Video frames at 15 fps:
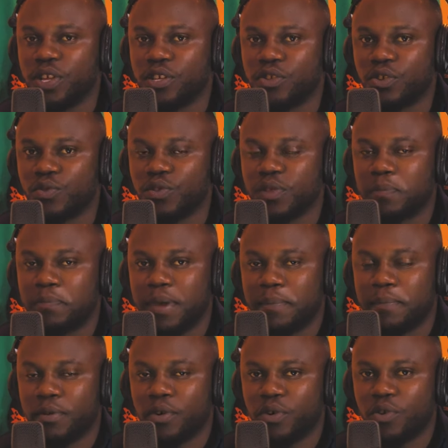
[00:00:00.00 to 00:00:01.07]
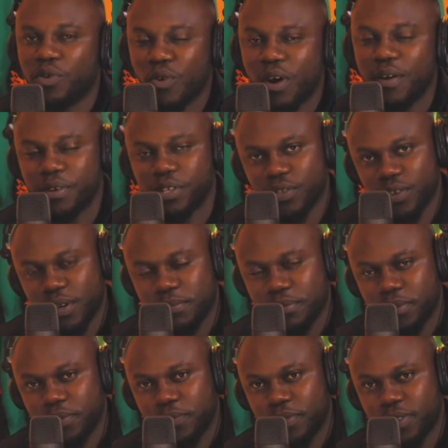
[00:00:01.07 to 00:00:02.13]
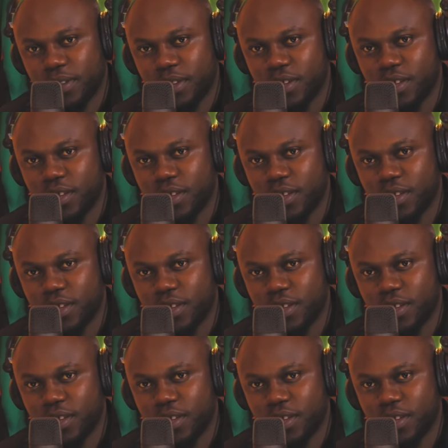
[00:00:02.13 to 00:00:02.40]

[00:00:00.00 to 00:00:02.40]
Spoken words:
to reason with people who are reasonable.